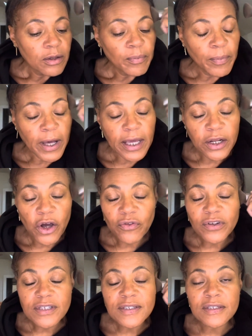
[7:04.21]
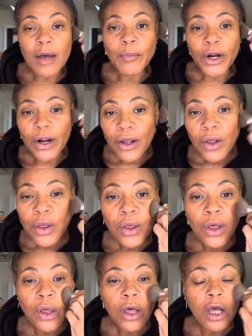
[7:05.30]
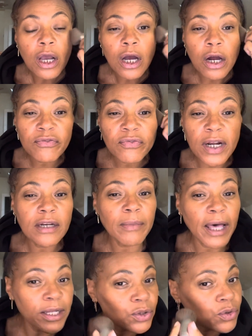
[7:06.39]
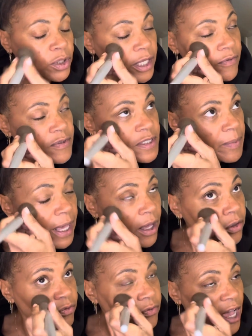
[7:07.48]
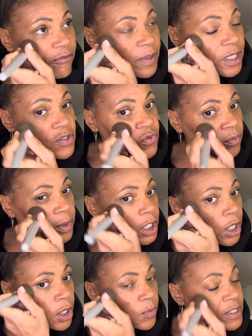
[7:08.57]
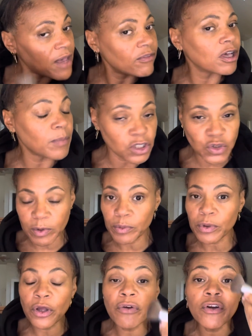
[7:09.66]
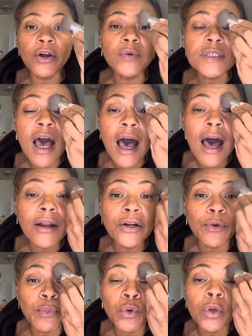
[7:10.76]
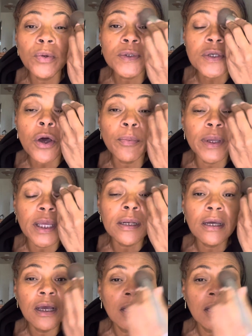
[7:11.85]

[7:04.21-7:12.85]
But over the summer, a friend of mine who lives about 5 minutes from here was having a bunch of people over. It was hot, her pool was open.